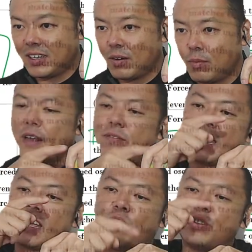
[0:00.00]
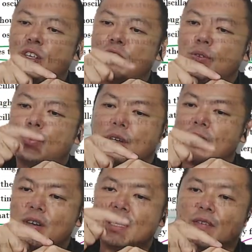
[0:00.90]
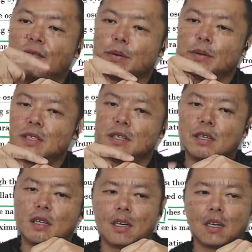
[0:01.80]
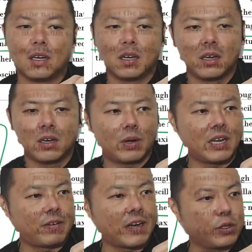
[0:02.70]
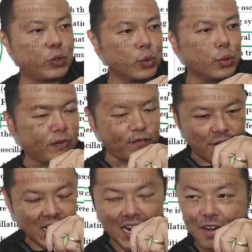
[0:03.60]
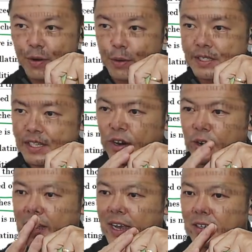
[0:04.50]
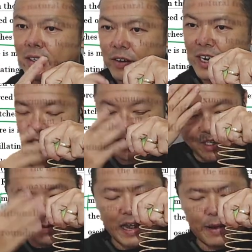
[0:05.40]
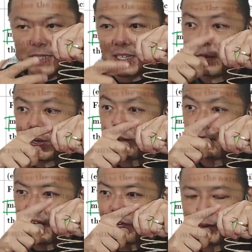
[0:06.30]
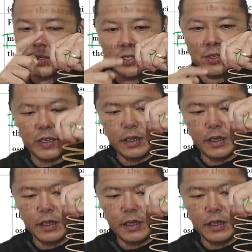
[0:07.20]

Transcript: What if I continue to increase the frequency? What if I do very high frequency on my hand? Okay, see what happens when I do high frequency, okay?